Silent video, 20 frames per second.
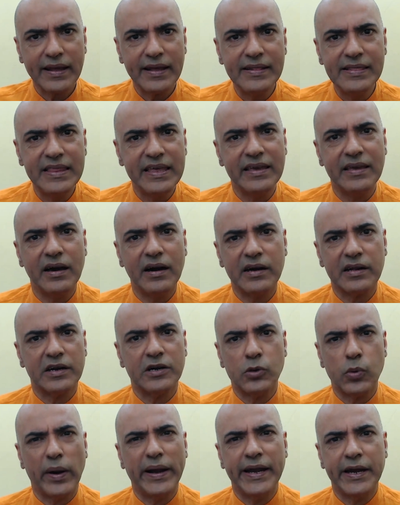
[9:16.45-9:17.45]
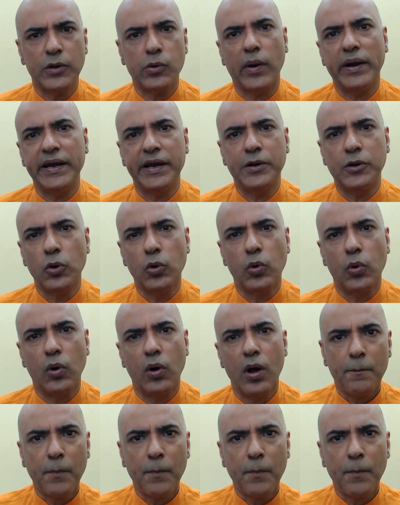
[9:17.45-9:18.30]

in the year 2022.